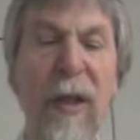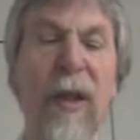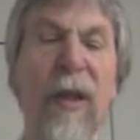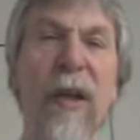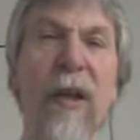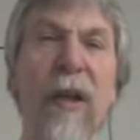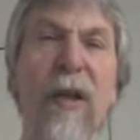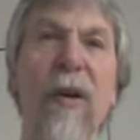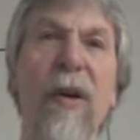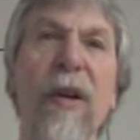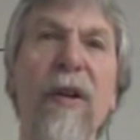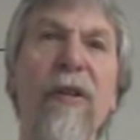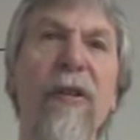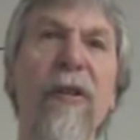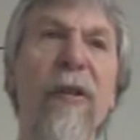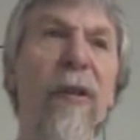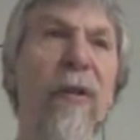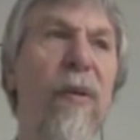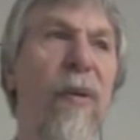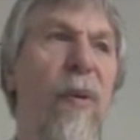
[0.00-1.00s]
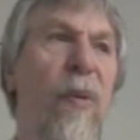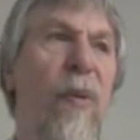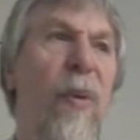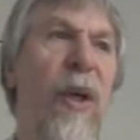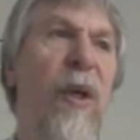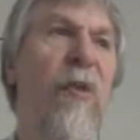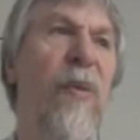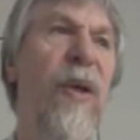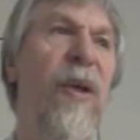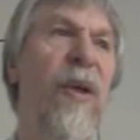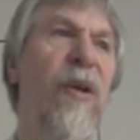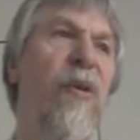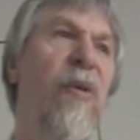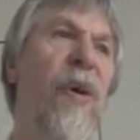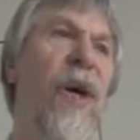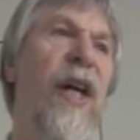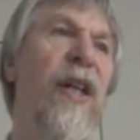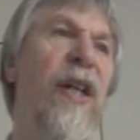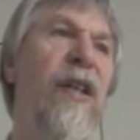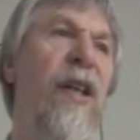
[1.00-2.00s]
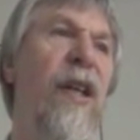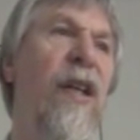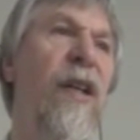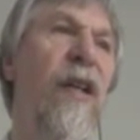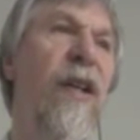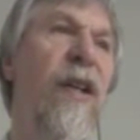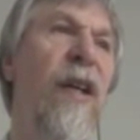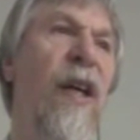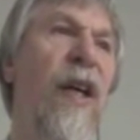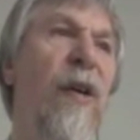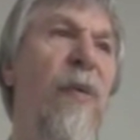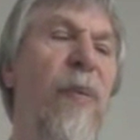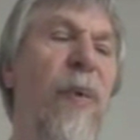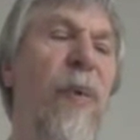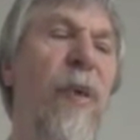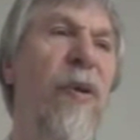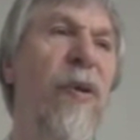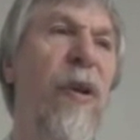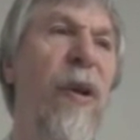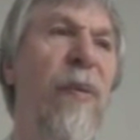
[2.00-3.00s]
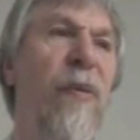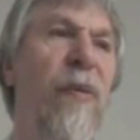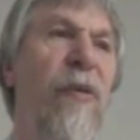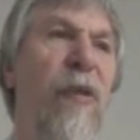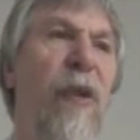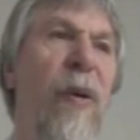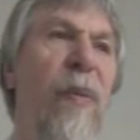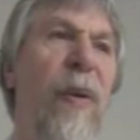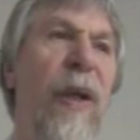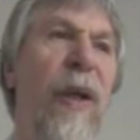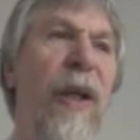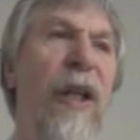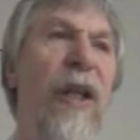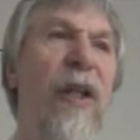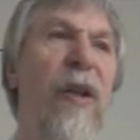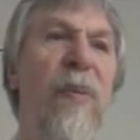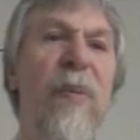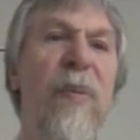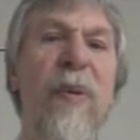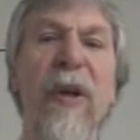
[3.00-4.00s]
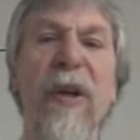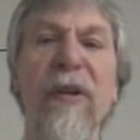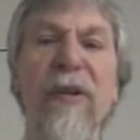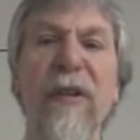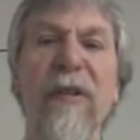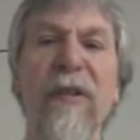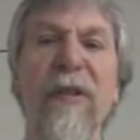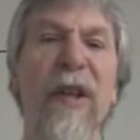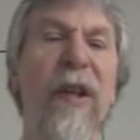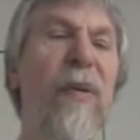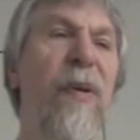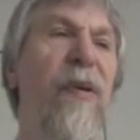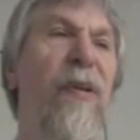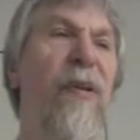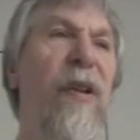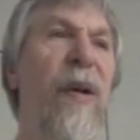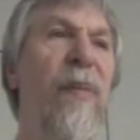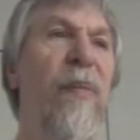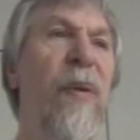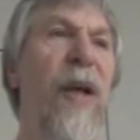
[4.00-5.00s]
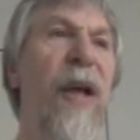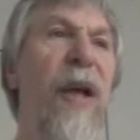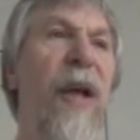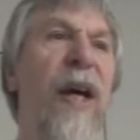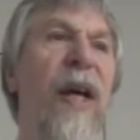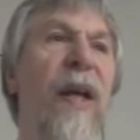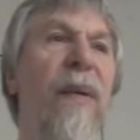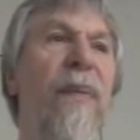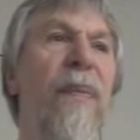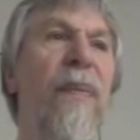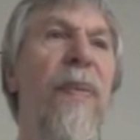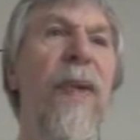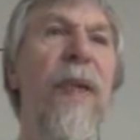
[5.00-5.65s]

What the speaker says: Also, when we are writing a program for parallel processing with MPI,